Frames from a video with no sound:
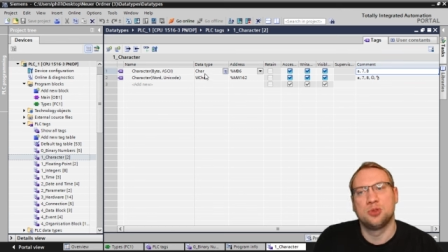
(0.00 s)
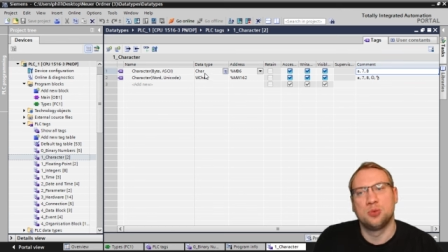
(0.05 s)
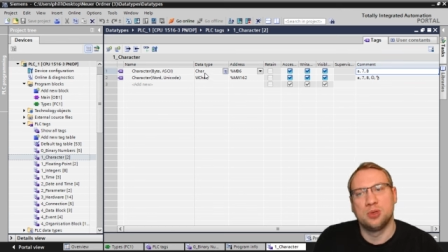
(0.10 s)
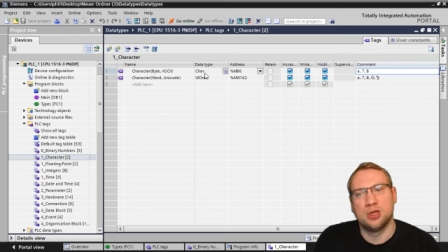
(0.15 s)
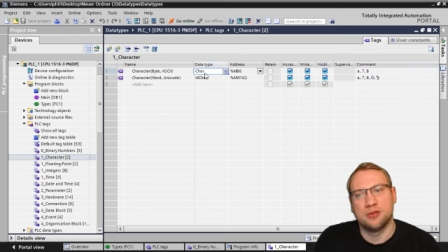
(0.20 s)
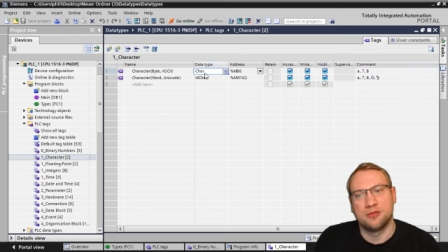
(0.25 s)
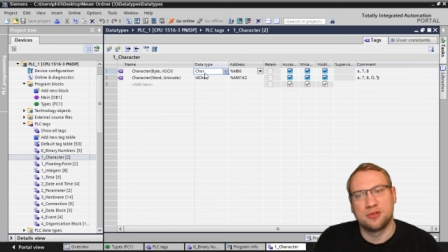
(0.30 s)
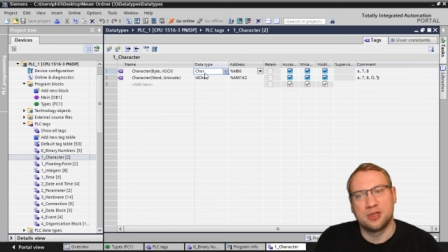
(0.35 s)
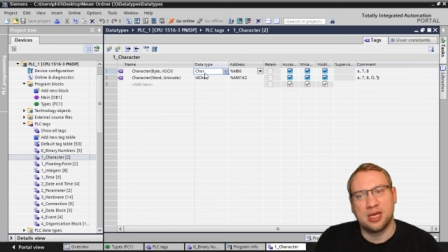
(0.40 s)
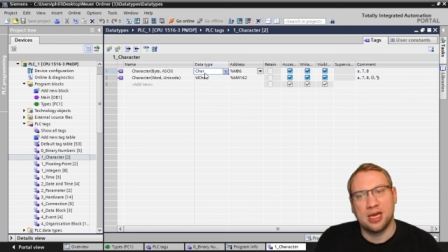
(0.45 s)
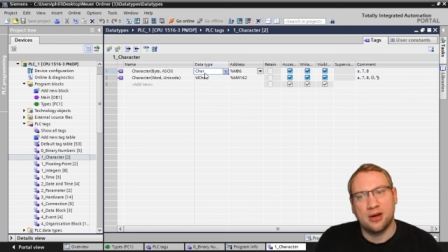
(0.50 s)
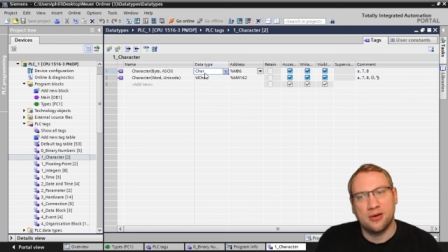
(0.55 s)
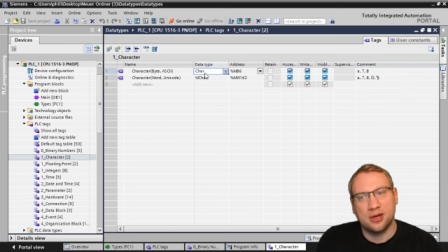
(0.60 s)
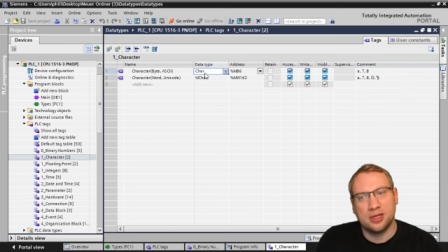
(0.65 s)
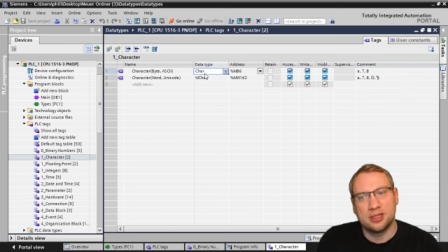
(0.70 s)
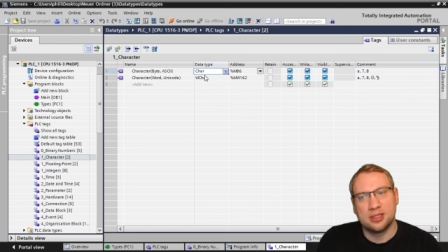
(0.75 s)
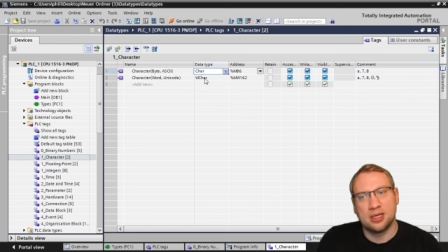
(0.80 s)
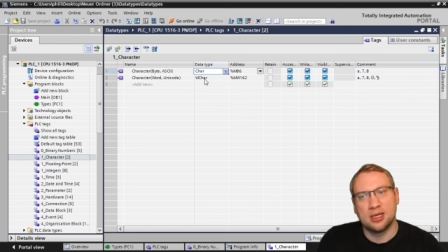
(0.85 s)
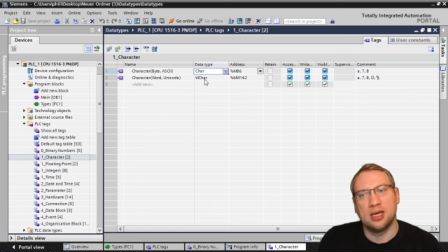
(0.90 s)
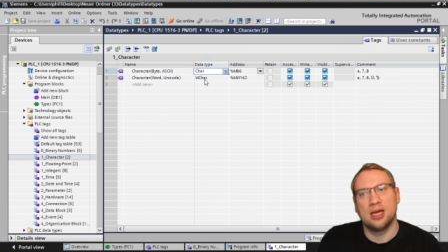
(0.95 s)
We have
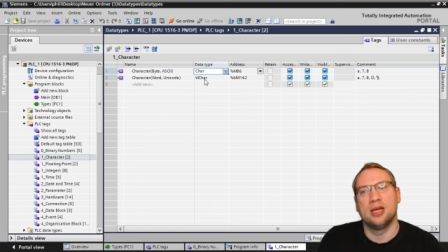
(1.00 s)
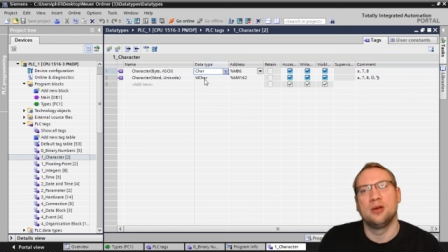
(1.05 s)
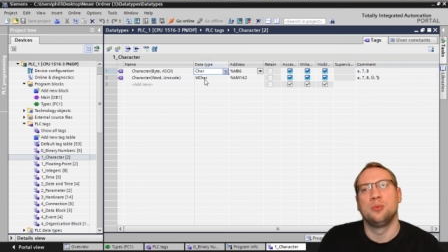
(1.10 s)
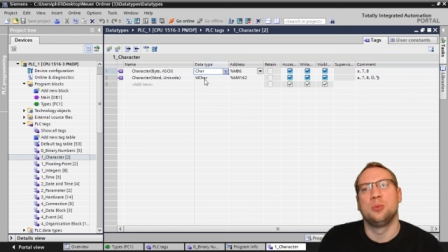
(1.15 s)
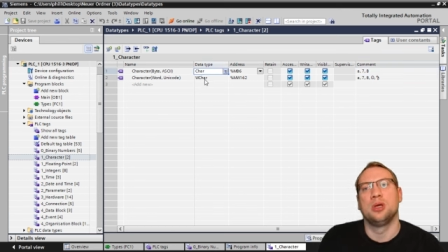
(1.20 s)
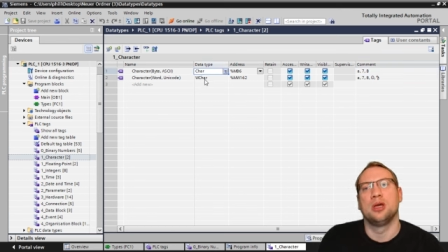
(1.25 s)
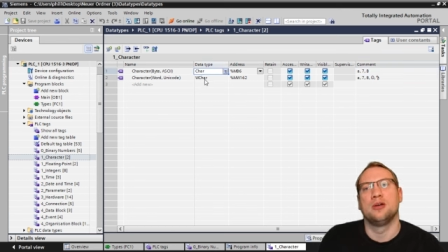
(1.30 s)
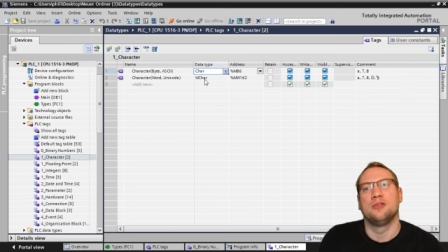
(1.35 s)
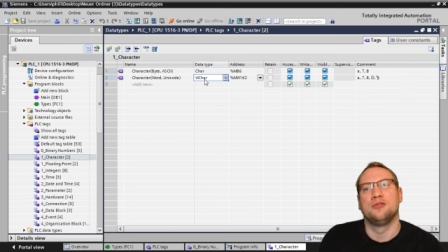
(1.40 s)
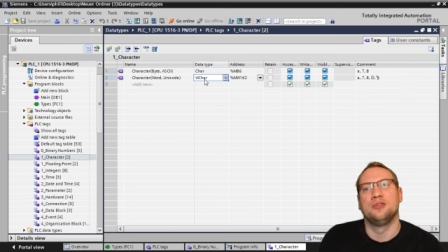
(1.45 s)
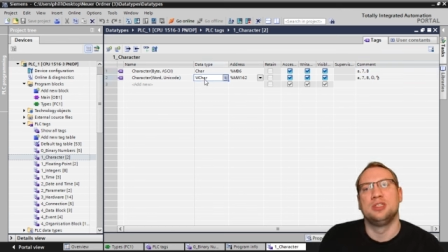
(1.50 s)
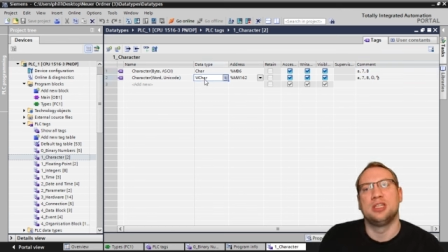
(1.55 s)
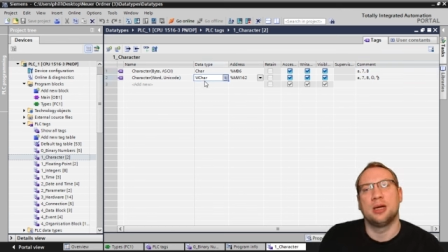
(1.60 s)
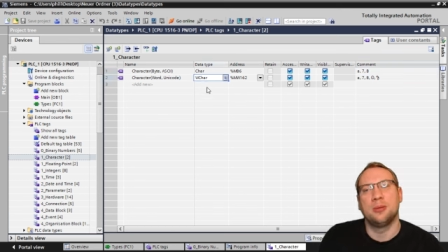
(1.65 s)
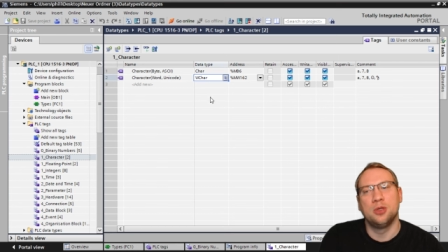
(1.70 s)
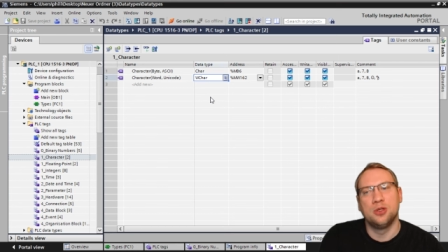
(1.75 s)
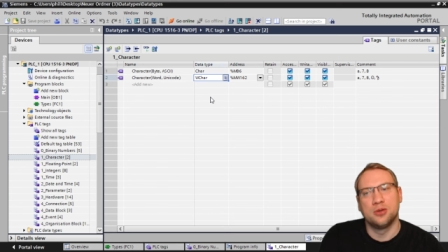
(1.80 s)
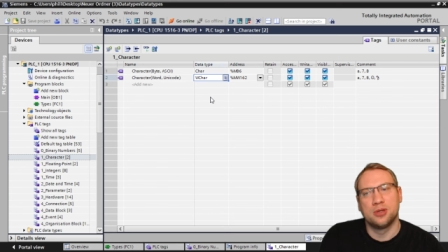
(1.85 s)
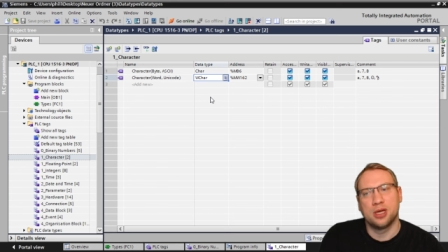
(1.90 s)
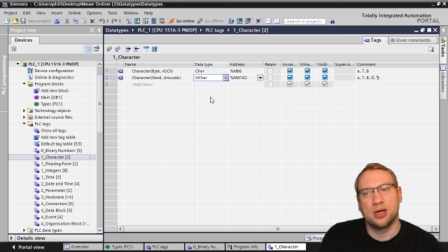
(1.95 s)
character and we have
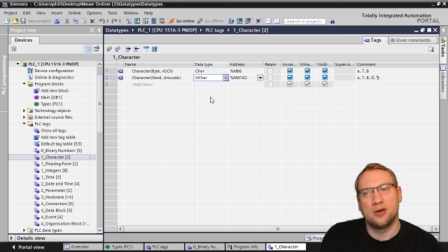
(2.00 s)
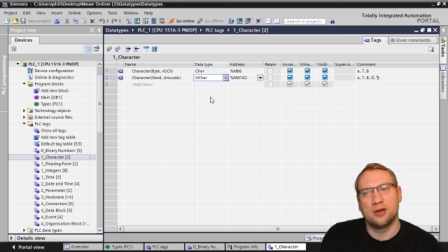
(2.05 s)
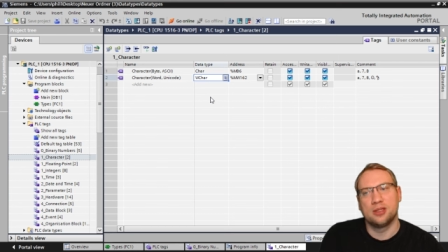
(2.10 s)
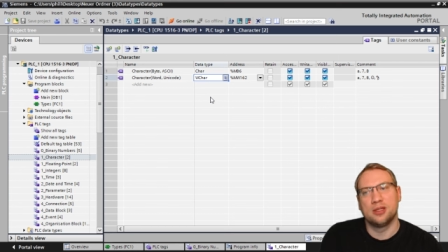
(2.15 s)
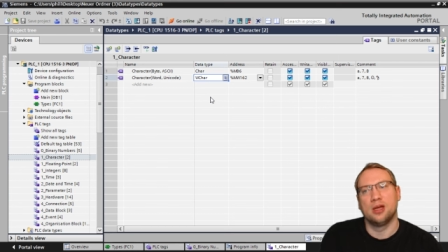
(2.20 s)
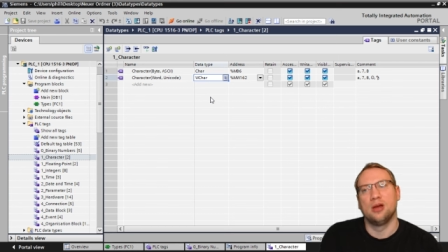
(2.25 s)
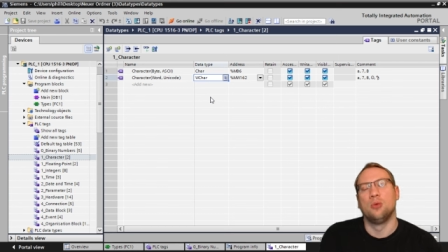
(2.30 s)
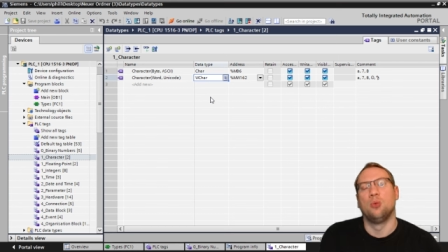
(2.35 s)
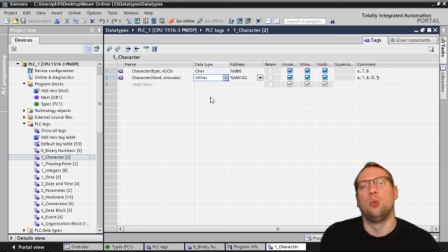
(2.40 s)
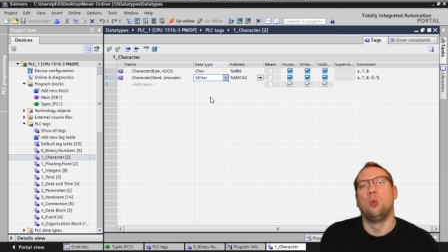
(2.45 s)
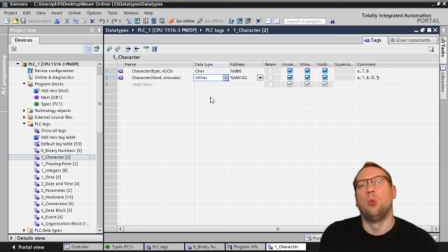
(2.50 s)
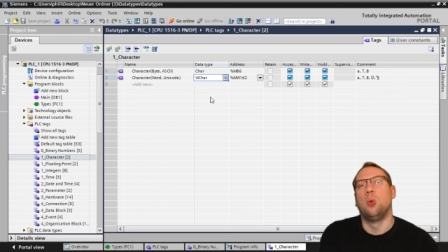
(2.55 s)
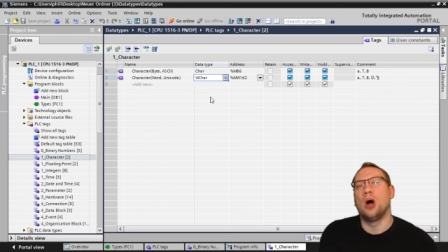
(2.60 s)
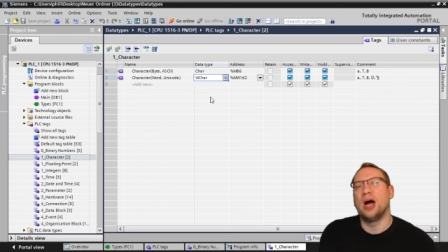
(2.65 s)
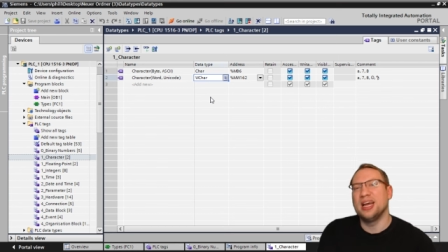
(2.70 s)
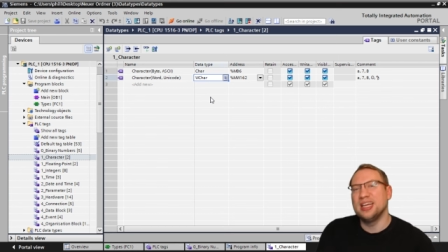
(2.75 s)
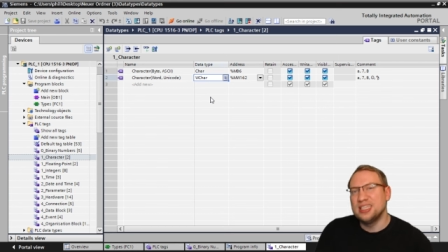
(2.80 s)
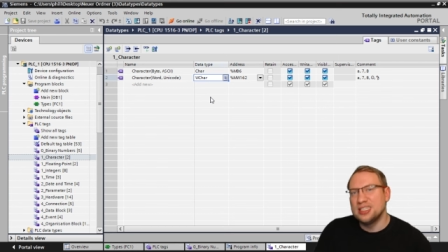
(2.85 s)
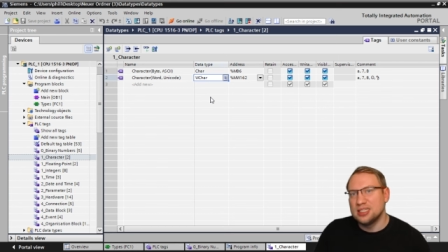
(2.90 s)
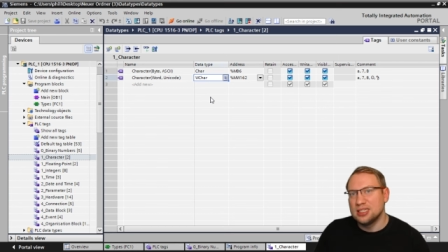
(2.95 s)
W character, a
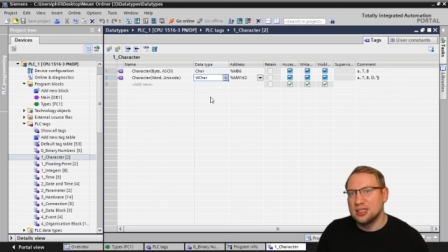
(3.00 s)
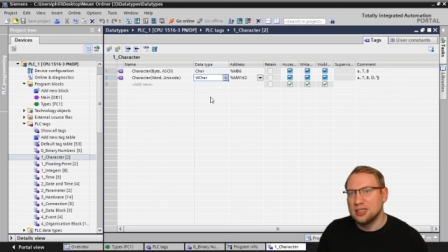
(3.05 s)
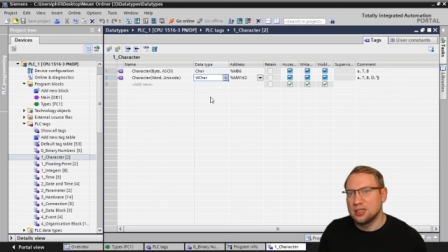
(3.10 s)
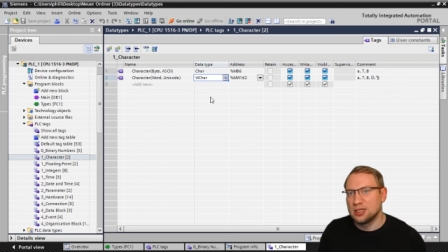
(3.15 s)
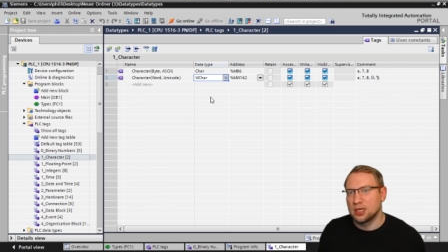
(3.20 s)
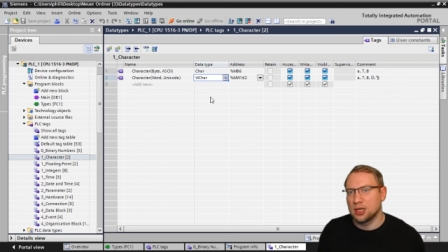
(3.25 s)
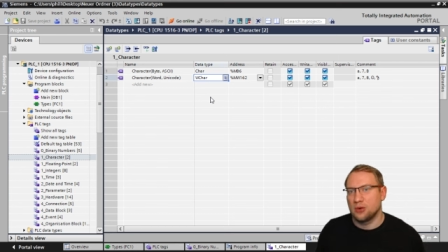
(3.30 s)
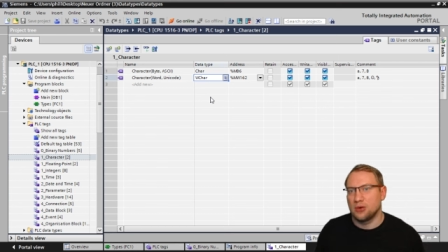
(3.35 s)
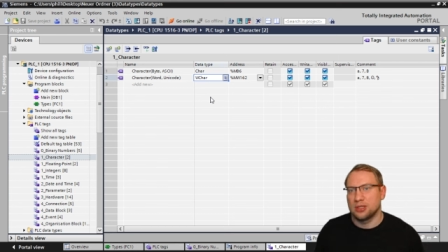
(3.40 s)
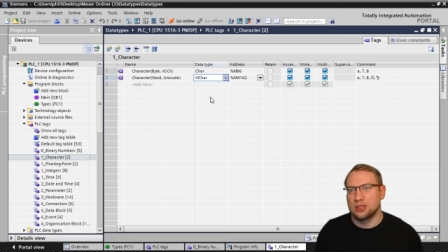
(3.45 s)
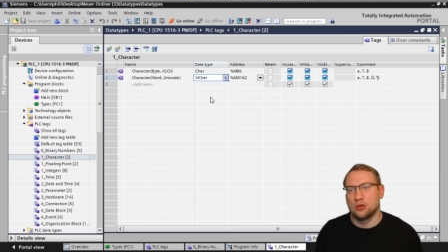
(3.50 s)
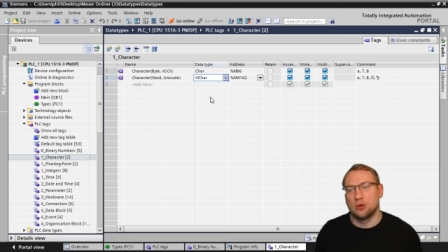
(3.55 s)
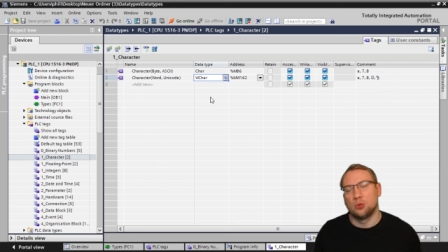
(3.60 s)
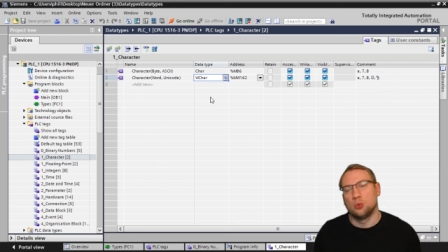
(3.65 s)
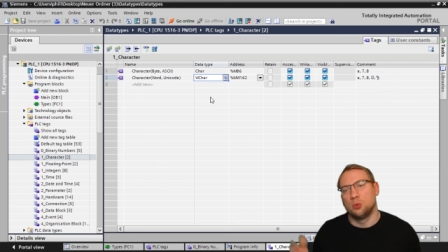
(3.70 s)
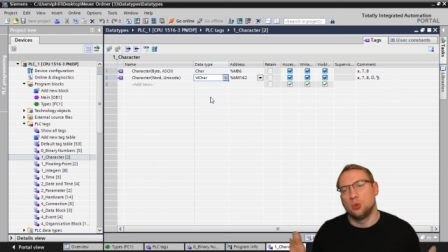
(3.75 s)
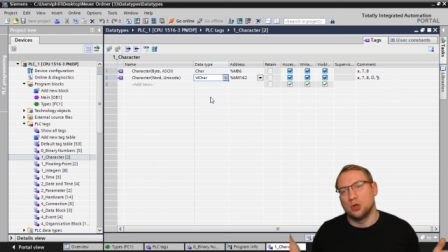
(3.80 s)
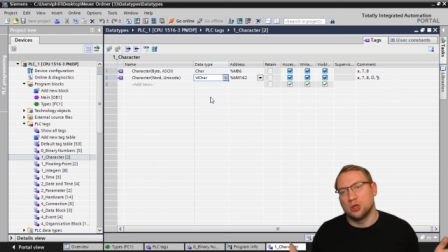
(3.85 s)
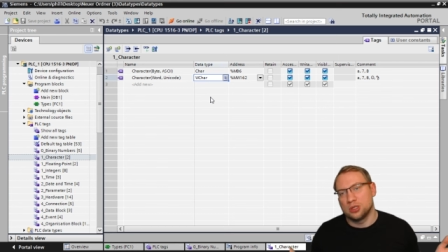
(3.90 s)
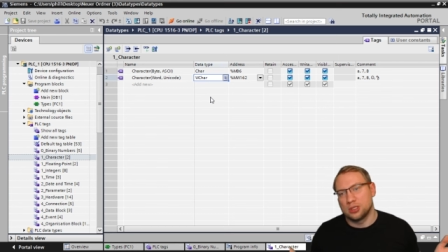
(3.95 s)
white character or
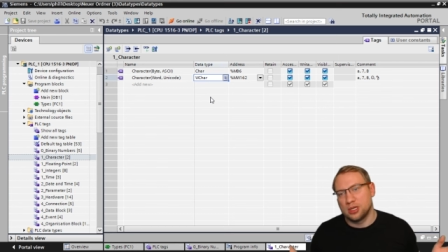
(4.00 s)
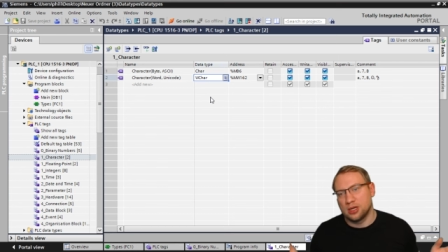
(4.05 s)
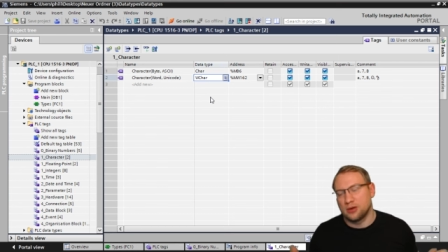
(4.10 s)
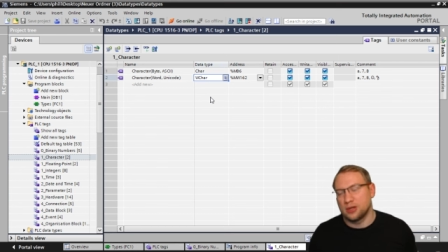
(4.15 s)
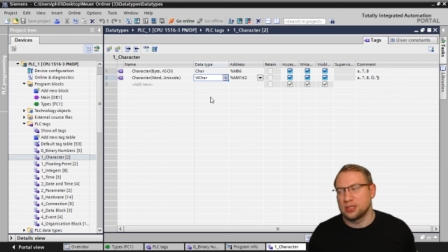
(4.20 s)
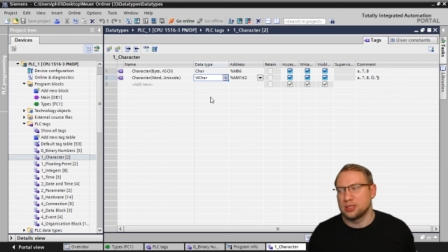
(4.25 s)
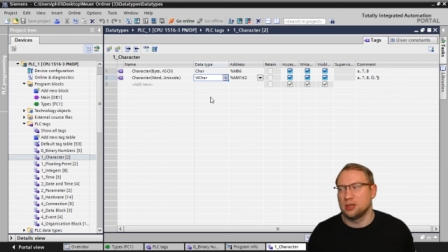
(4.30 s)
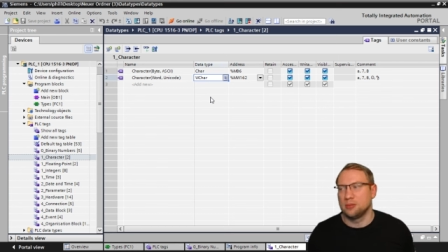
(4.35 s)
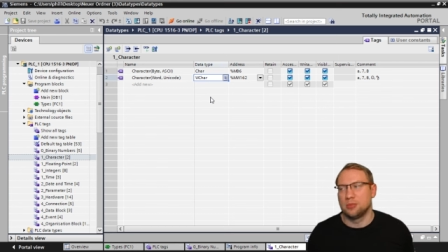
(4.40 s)
word character,